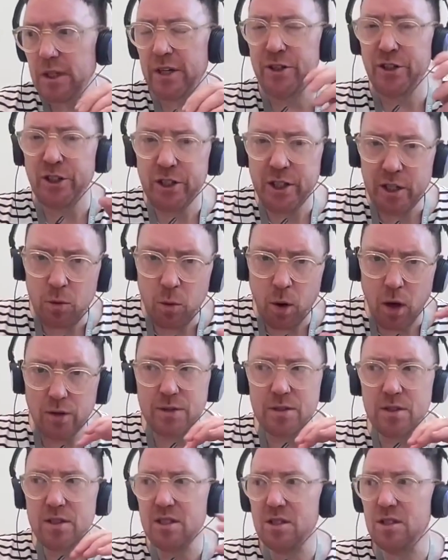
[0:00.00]

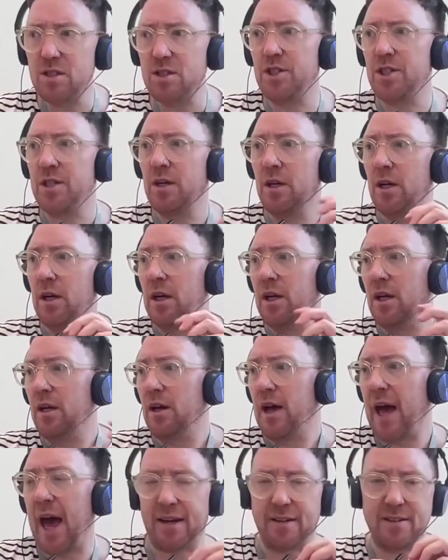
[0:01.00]
nuanced
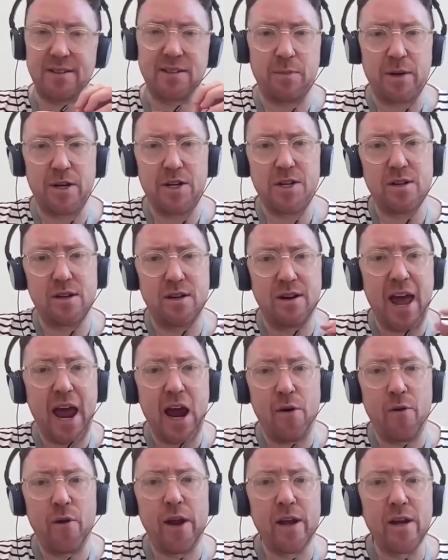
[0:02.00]
exhibition
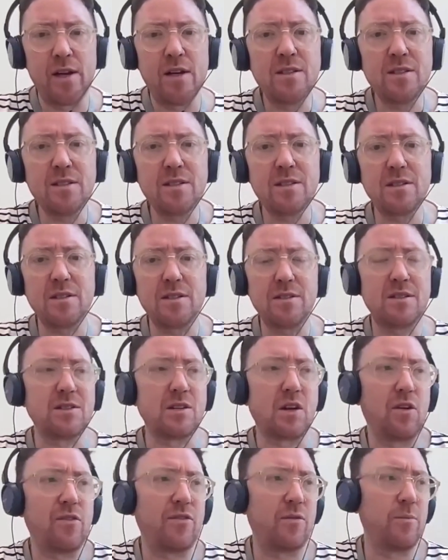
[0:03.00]
areas.
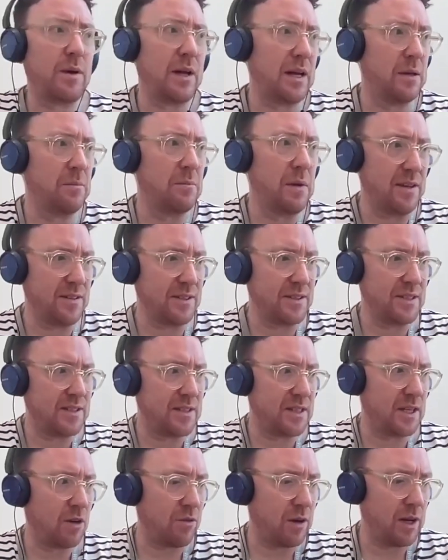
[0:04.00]
So for my master's
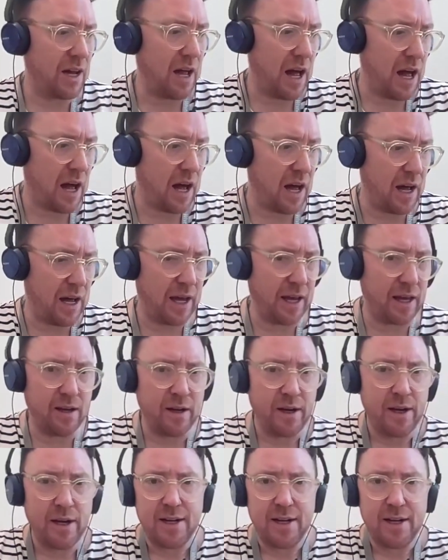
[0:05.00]
degree, I